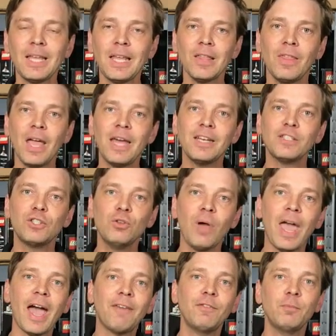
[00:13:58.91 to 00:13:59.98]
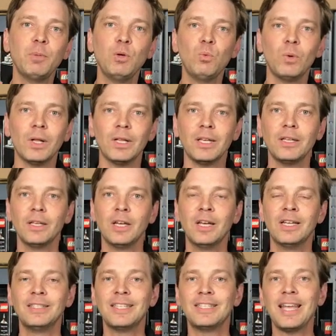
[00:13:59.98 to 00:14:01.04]
And that is, you have to be willing
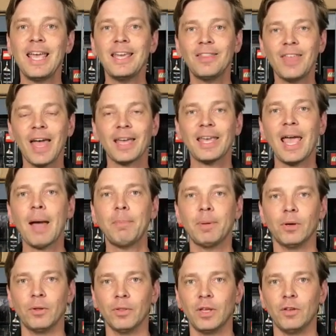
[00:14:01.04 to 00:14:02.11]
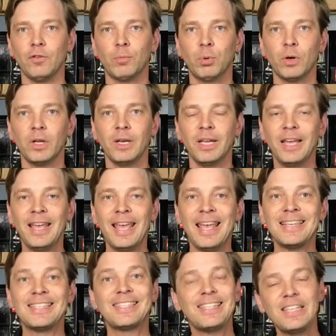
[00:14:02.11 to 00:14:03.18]
to take that capital that you've put
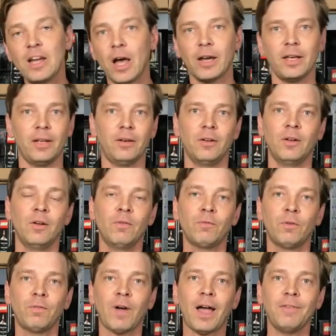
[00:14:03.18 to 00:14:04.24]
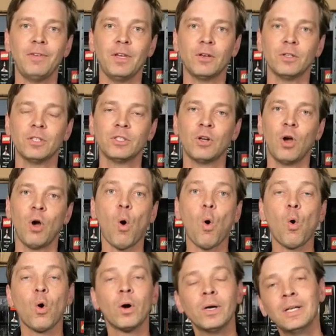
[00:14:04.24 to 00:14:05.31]
and sit on it for 5 years
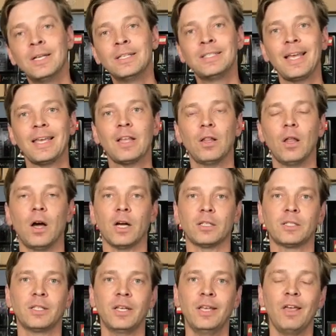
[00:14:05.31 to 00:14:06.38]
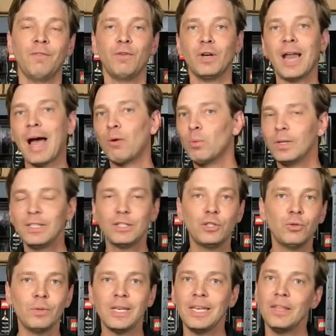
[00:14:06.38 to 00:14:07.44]
or take a loss. If you're not willing to
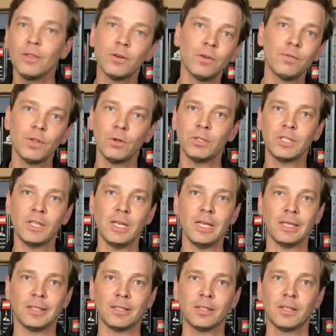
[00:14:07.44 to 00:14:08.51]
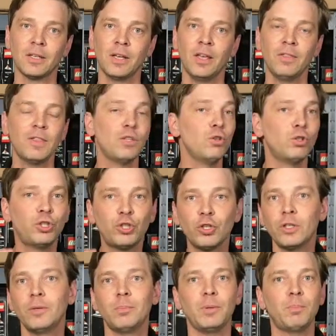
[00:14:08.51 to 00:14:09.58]
do either of those things, then you
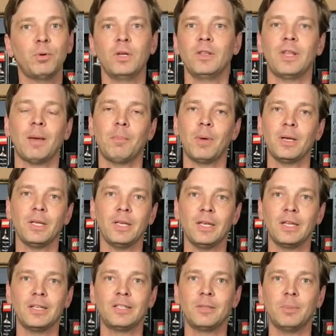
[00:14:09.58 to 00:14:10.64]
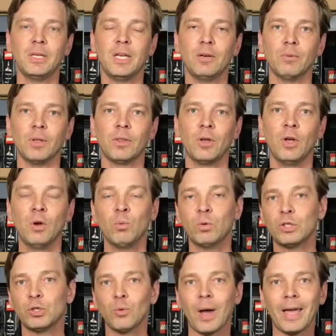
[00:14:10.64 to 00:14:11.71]
shouldn't be putting that money in to begin with,
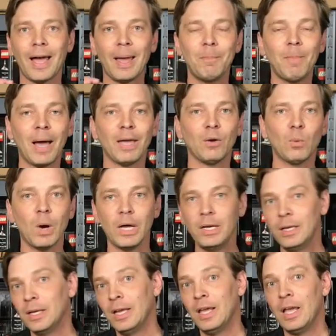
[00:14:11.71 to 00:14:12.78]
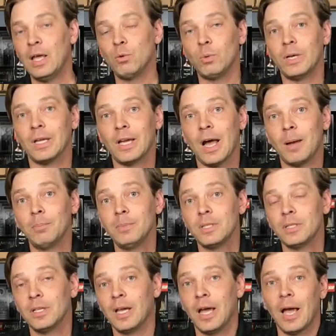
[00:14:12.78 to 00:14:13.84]
which is why I'm buying one, and when it
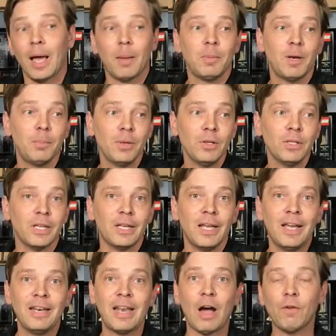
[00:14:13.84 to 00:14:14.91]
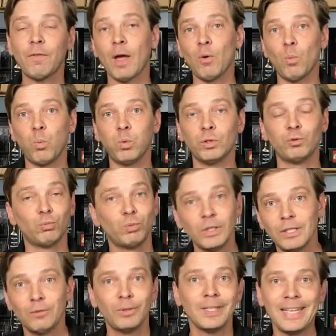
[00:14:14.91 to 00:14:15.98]
comes, I'm going to build it. Now, if I was
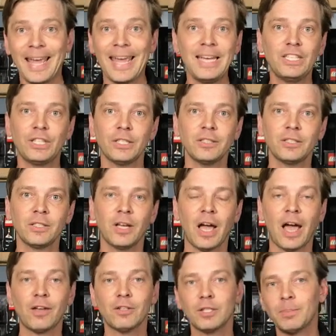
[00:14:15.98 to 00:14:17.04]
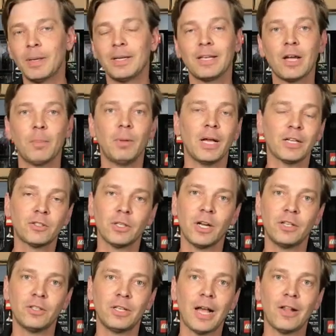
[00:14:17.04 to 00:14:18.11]
really, really anxious, I could spend a couple extra
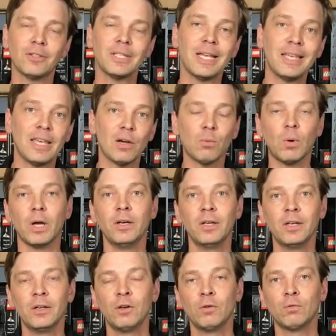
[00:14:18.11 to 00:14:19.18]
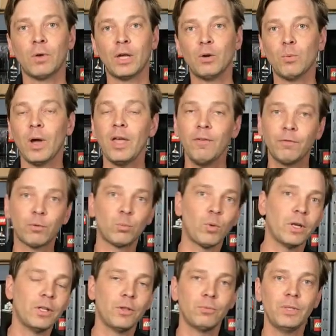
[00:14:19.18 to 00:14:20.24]
$100 and get one right away from
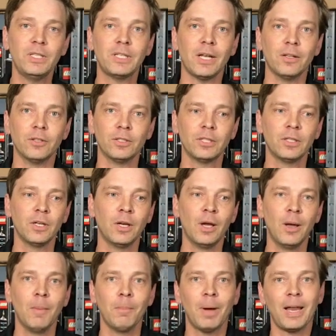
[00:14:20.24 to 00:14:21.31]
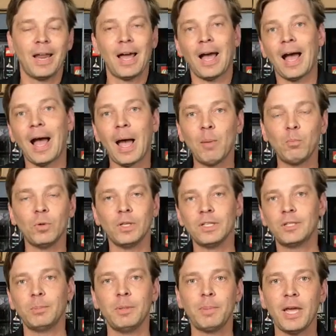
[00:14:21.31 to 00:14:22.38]
one of the resellers, but I'm
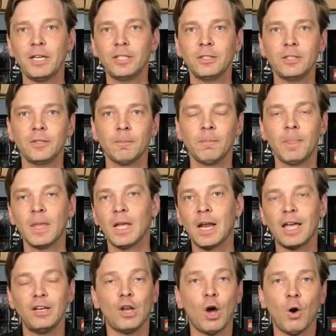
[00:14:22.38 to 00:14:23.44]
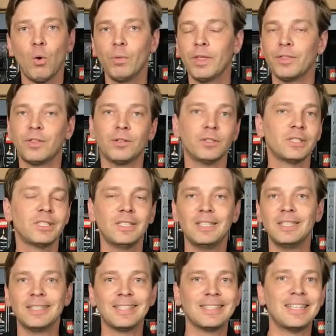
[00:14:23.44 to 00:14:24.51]
willing to be patient, and I know that this
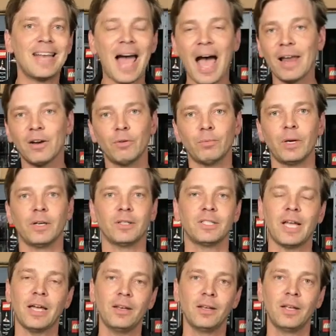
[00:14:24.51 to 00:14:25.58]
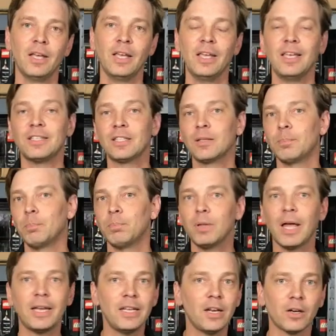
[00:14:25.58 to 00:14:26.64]
is not a rare set. It's
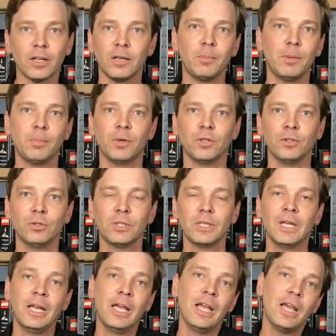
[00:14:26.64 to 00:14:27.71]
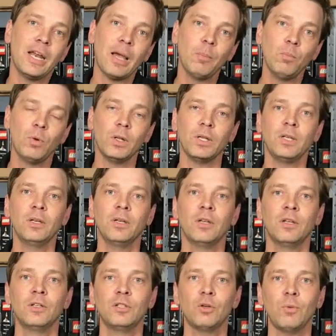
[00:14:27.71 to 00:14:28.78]
plenty are going to be produced, and I'm willing
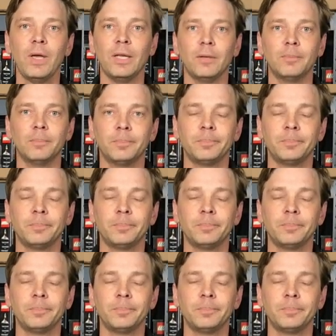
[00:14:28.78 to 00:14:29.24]
to wait.